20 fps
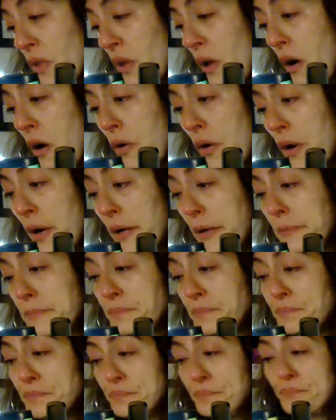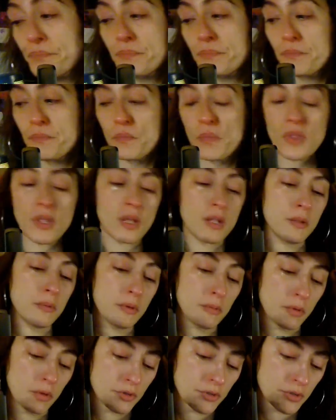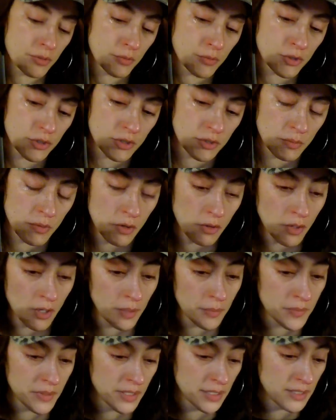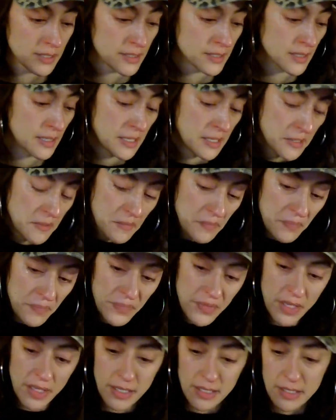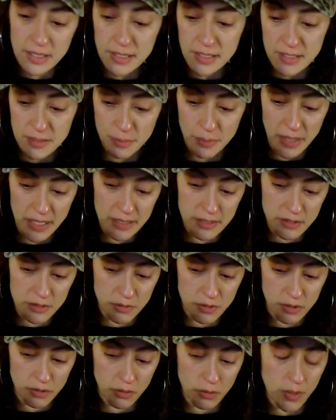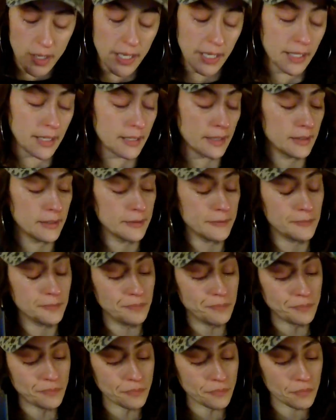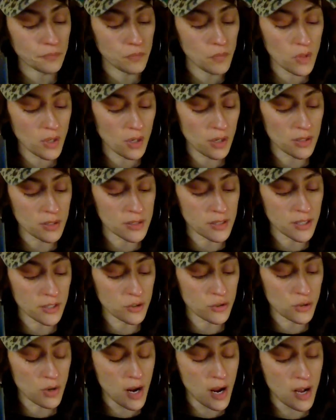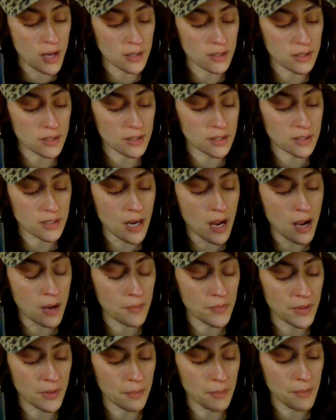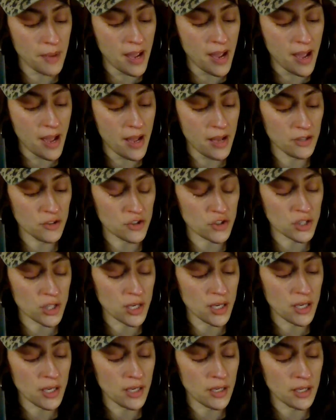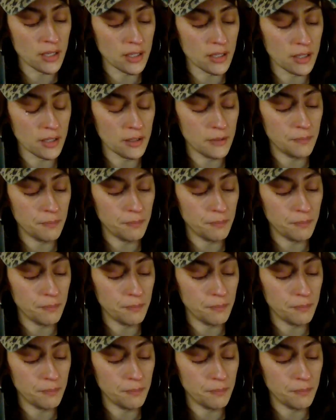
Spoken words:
Alright. Let me blow some smoke up these entities' butts real quick. Because they trying to stop the magic.